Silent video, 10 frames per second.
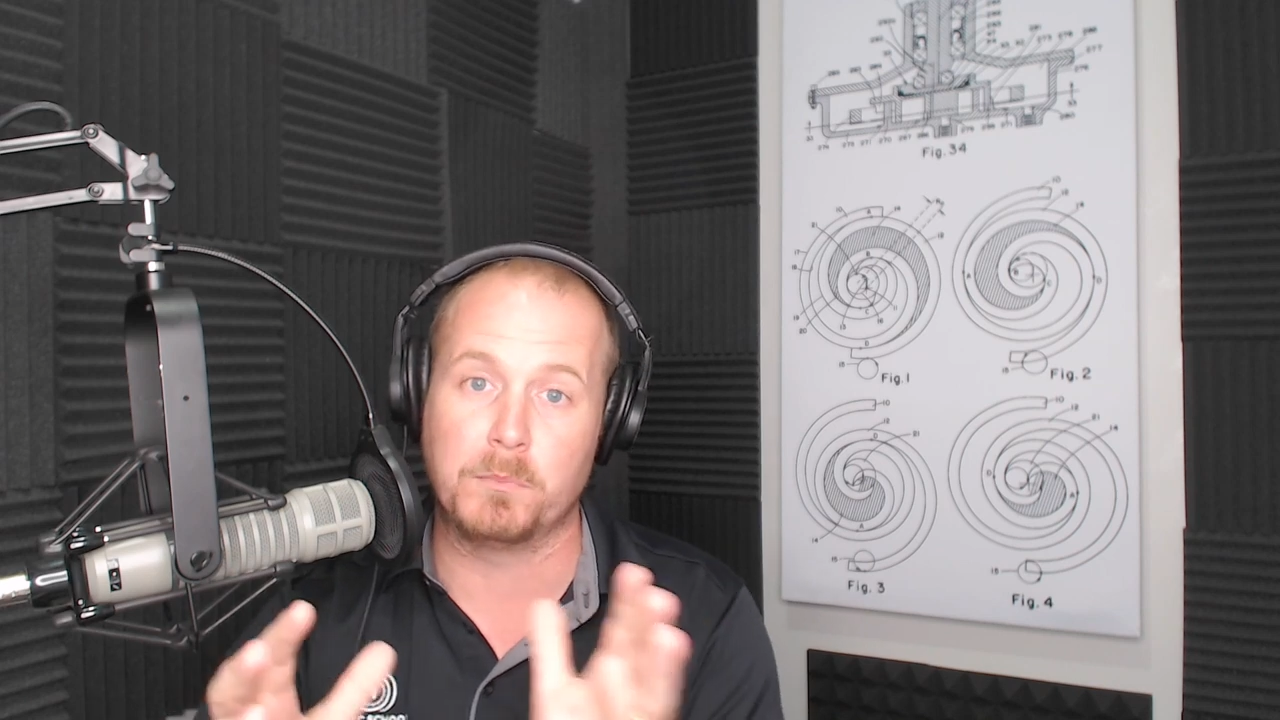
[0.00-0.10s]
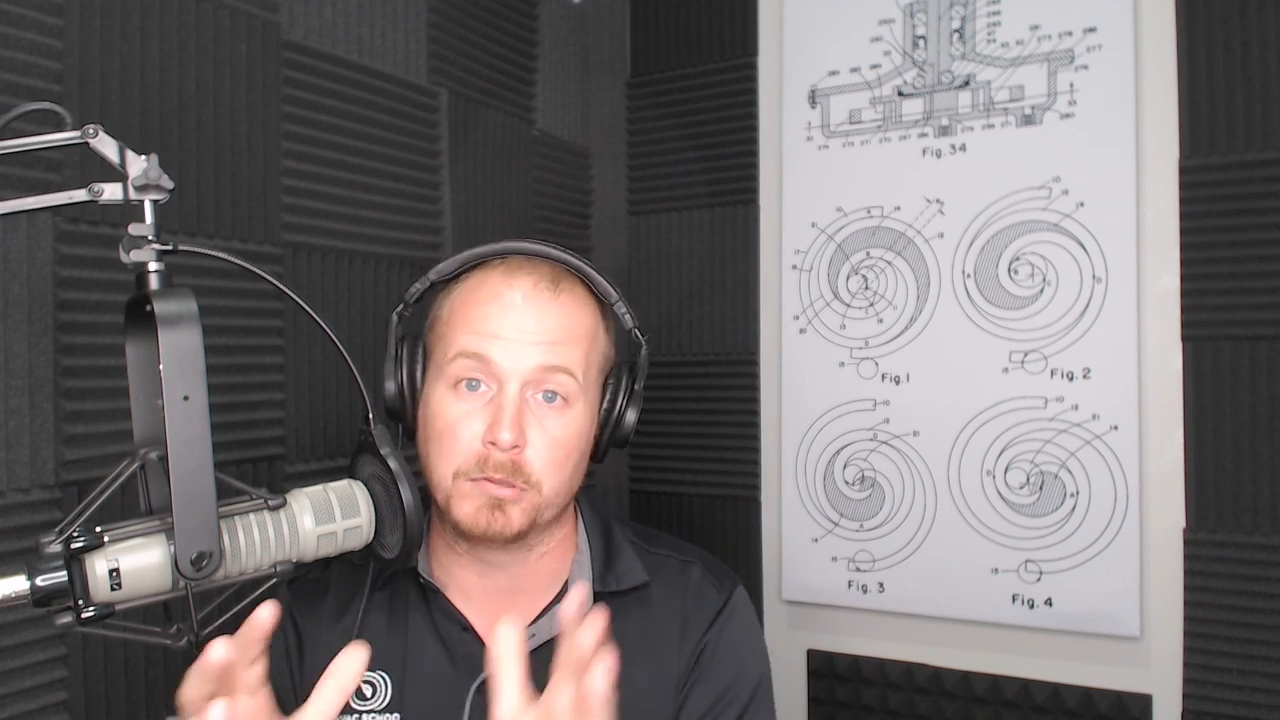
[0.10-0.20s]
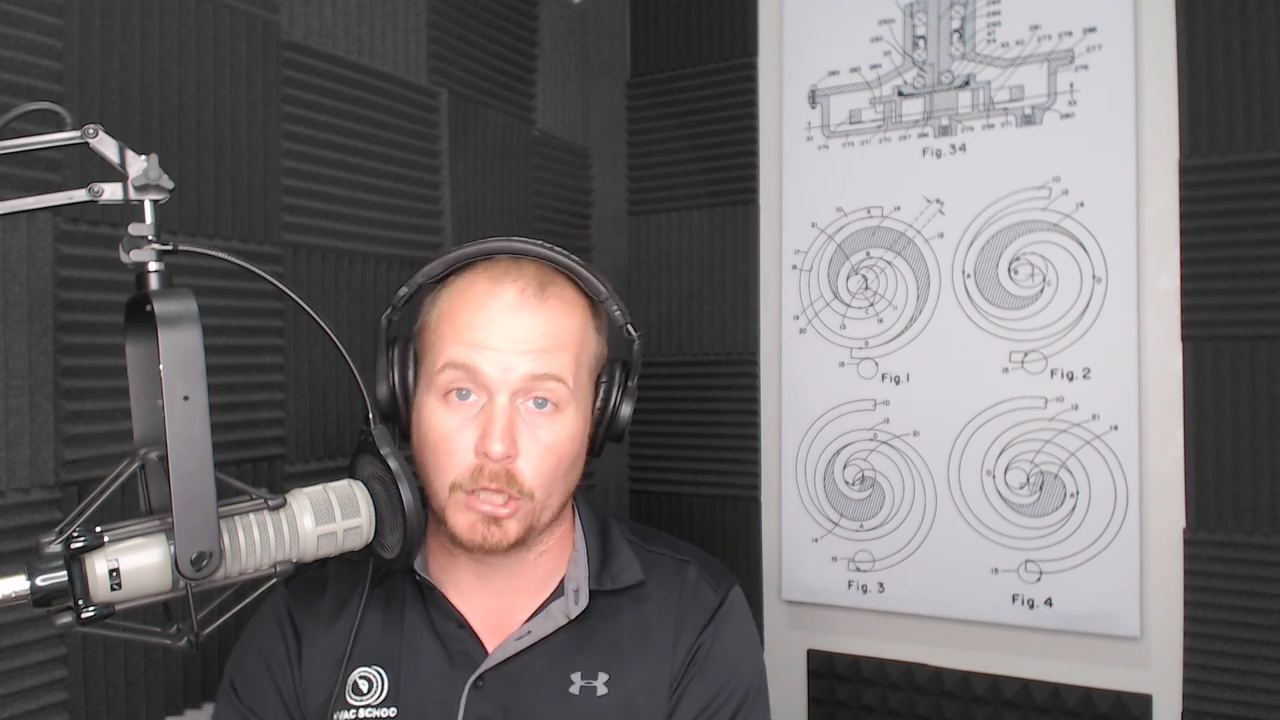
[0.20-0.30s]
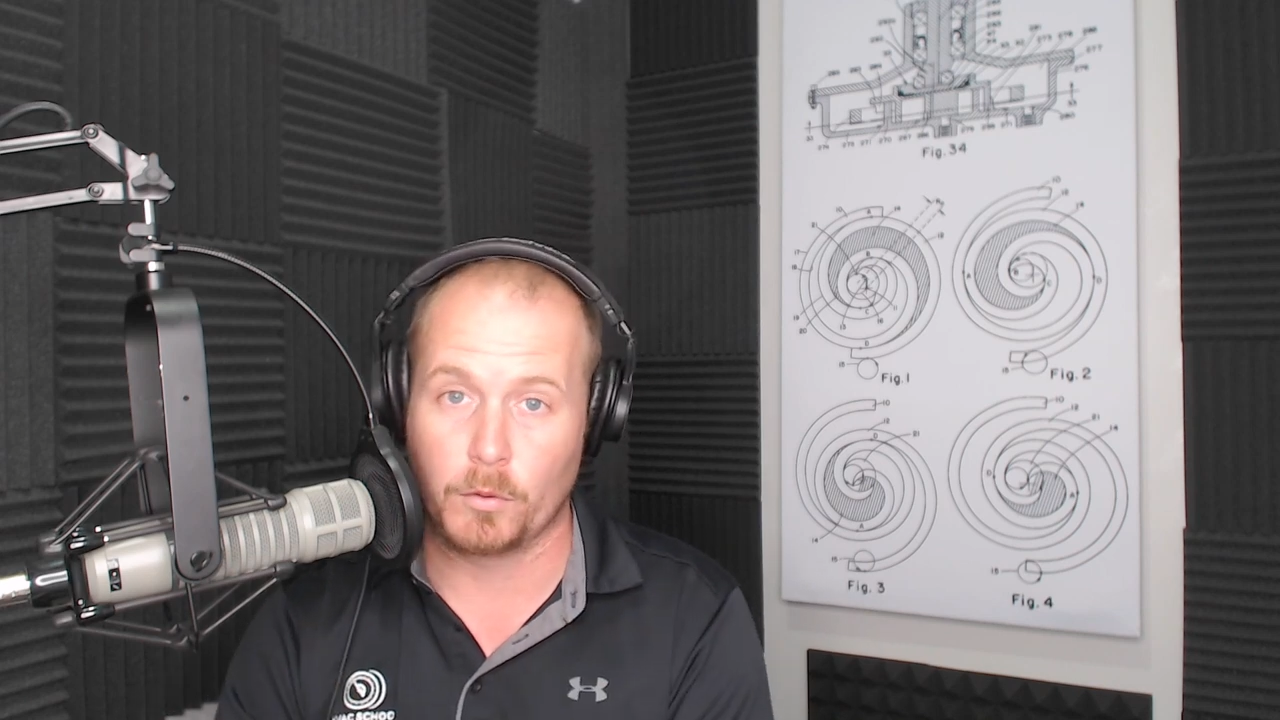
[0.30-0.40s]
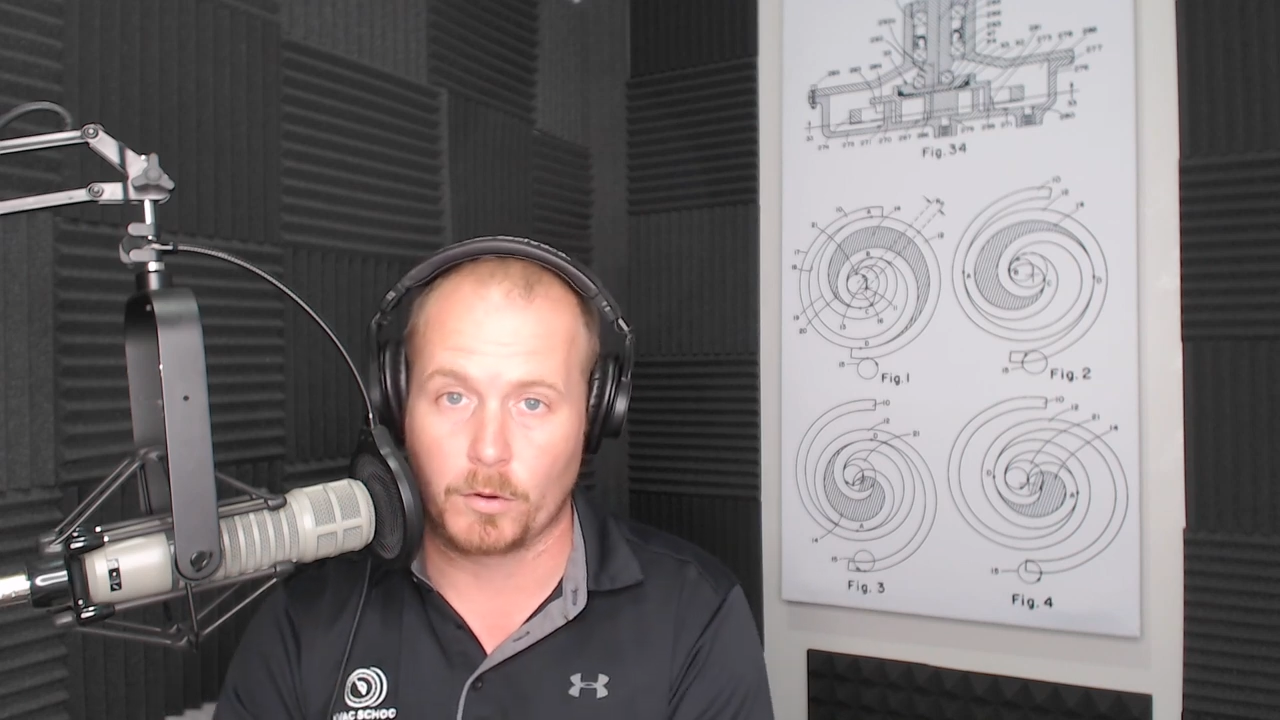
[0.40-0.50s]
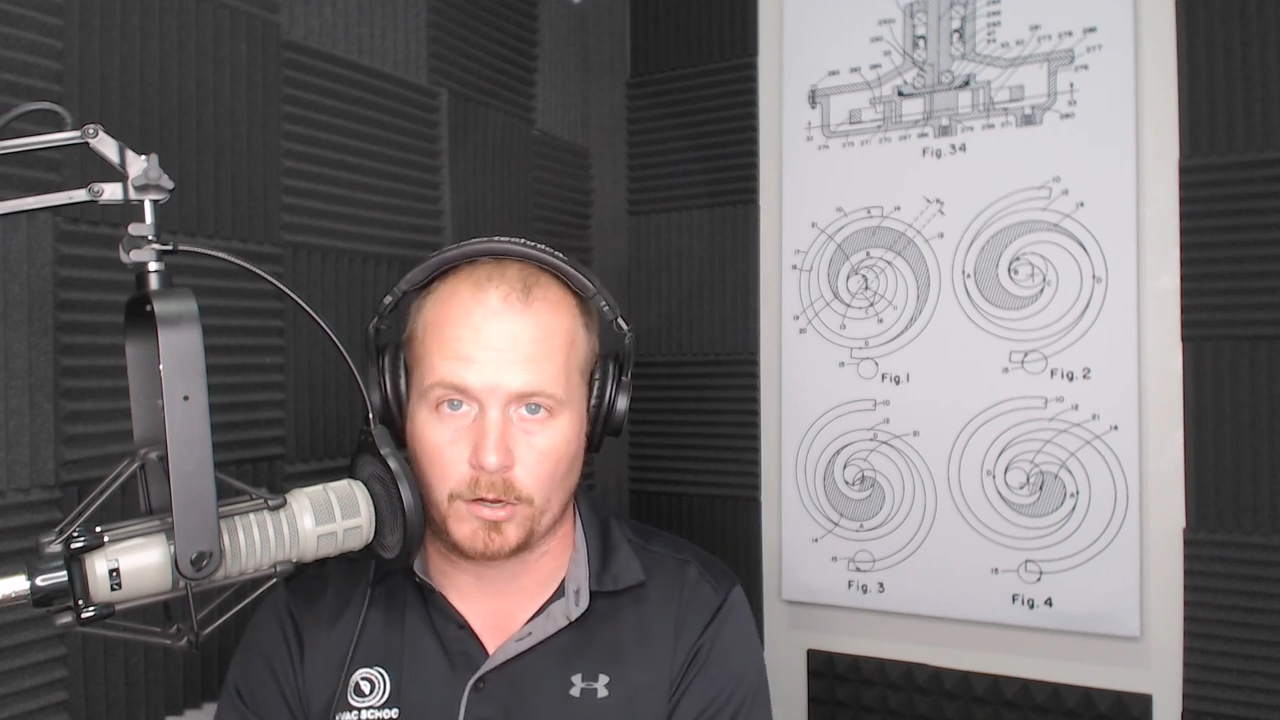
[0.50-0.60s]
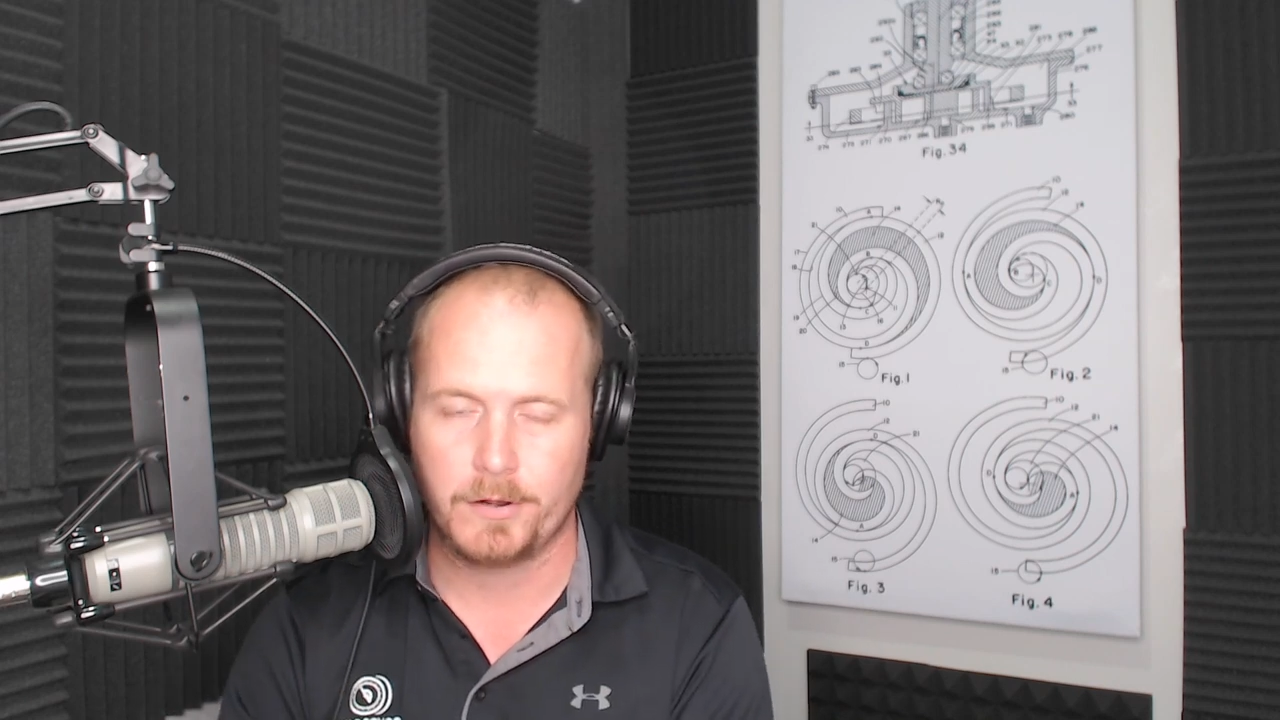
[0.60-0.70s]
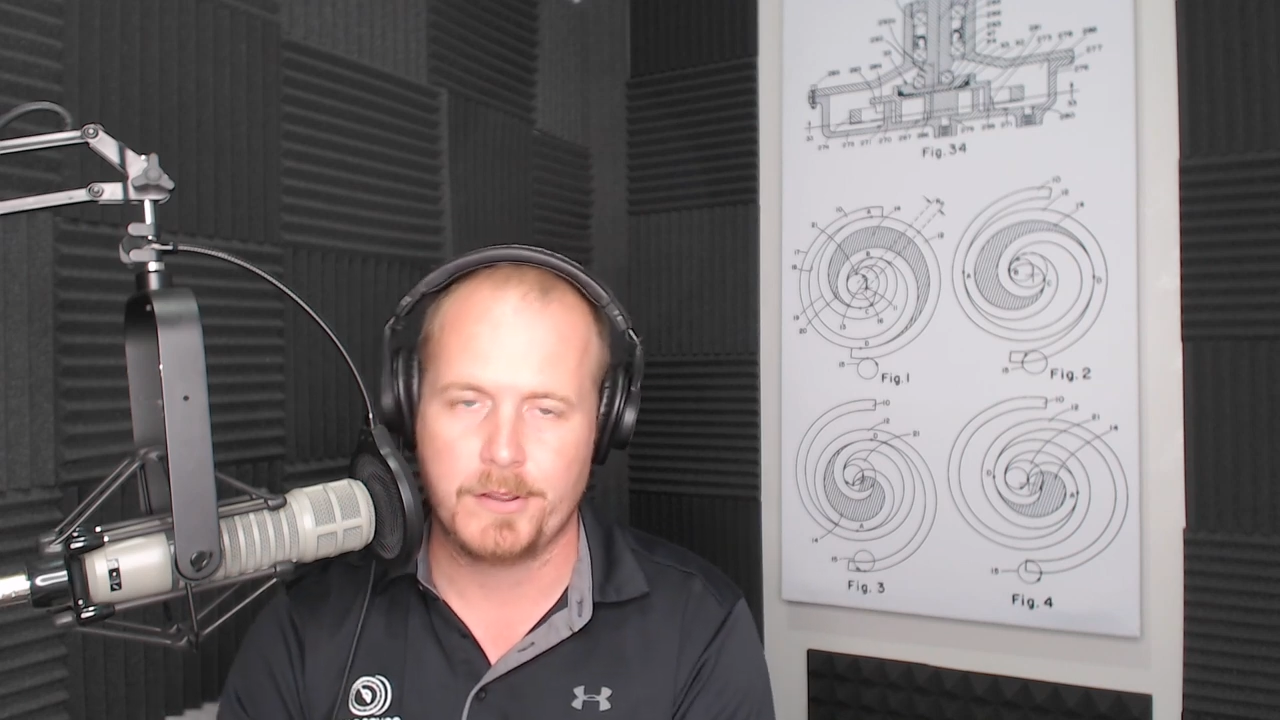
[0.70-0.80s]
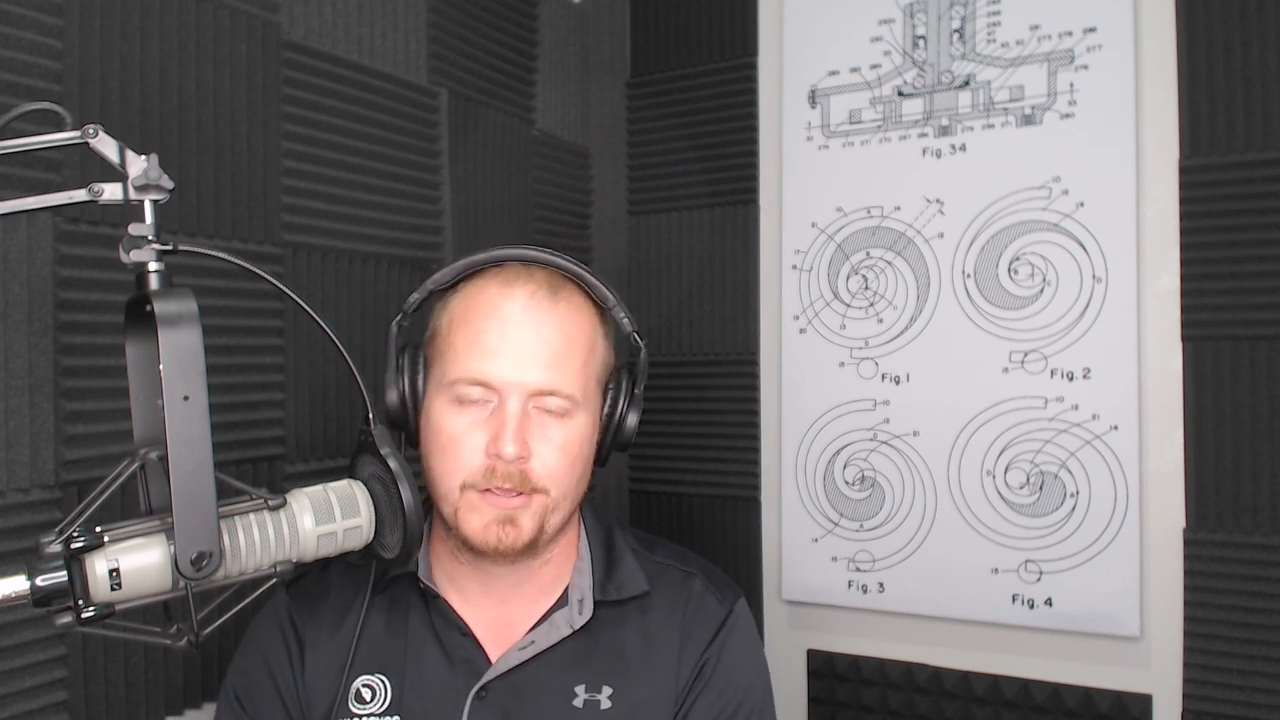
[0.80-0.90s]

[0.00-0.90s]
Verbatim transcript: blower.